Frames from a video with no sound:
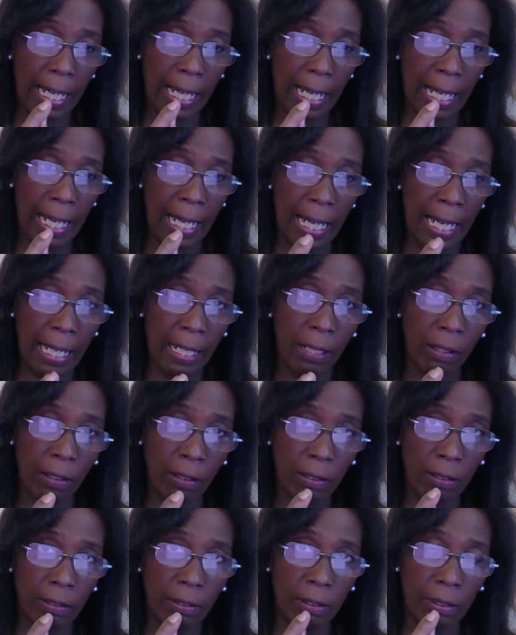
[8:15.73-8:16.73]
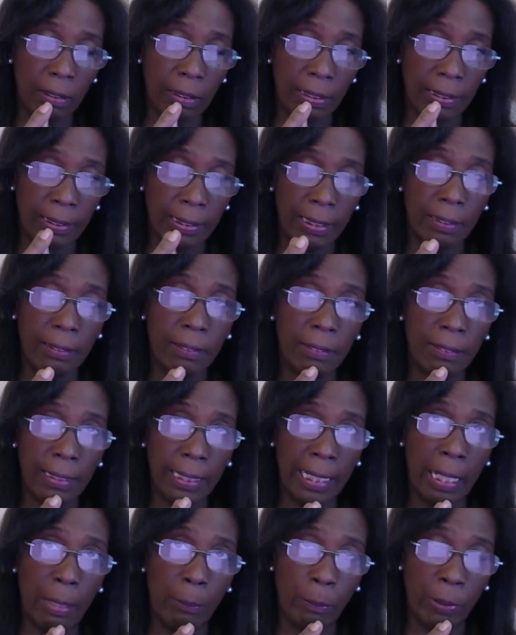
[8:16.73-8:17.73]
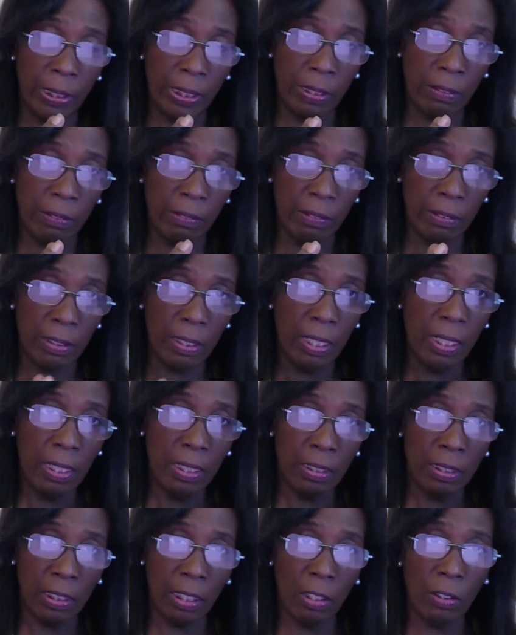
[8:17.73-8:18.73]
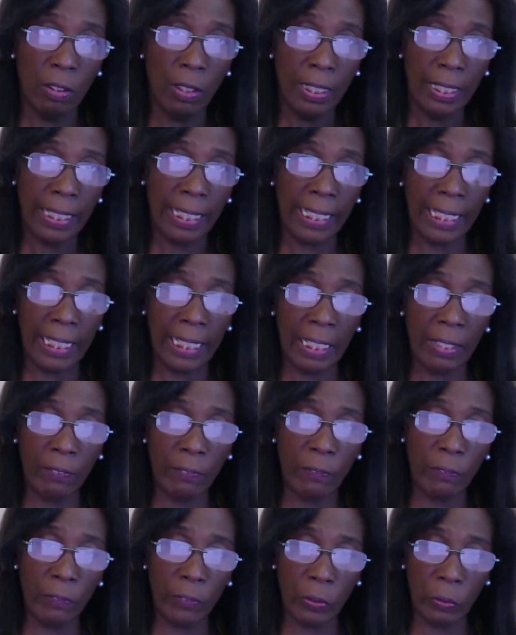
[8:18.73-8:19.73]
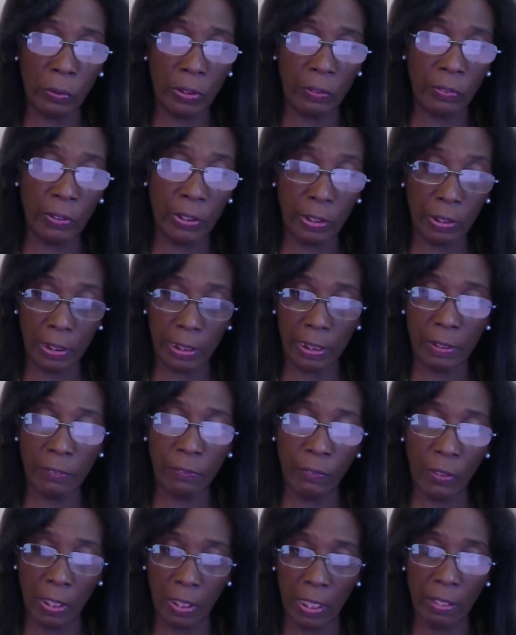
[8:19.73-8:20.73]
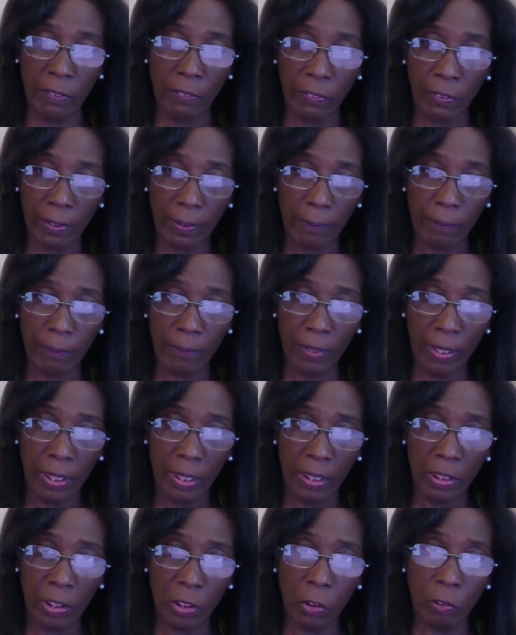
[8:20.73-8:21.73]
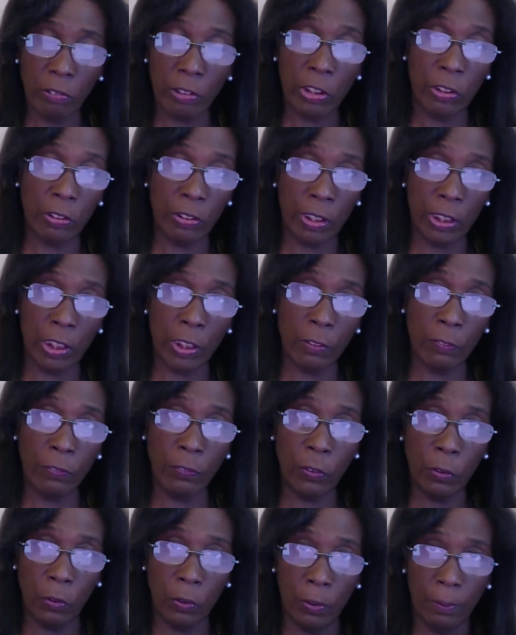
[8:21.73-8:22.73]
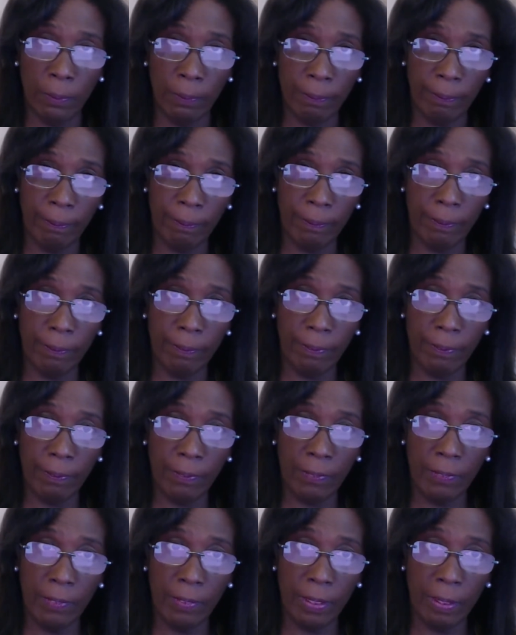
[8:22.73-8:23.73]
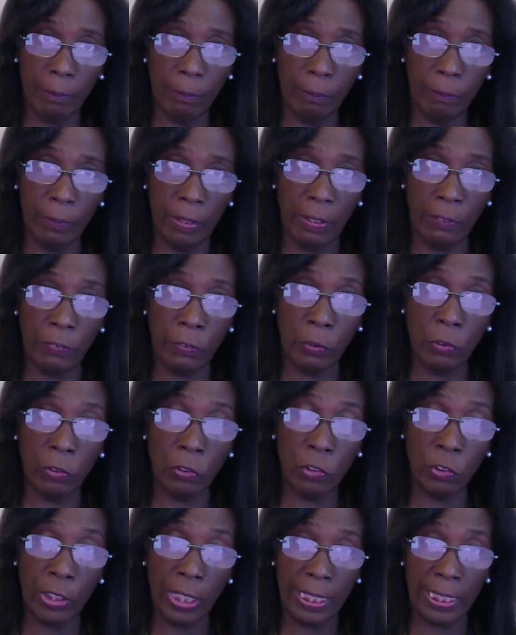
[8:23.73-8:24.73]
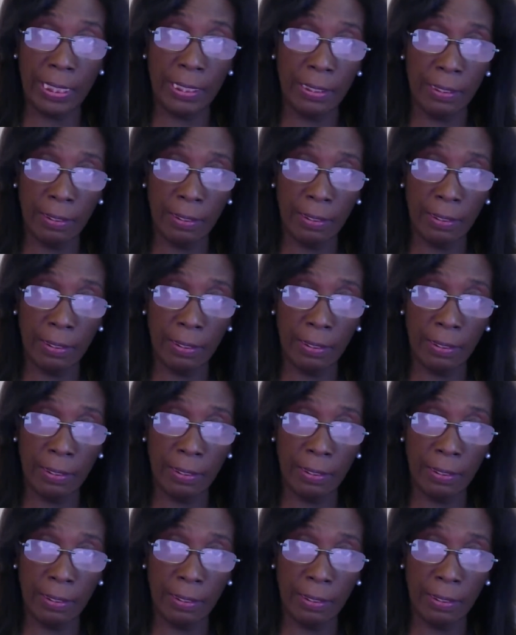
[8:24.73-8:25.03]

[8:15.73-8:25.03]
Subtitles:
at a skill that can be used. So if your difficulty is 5, you'll reduce it to 4 if you're trained.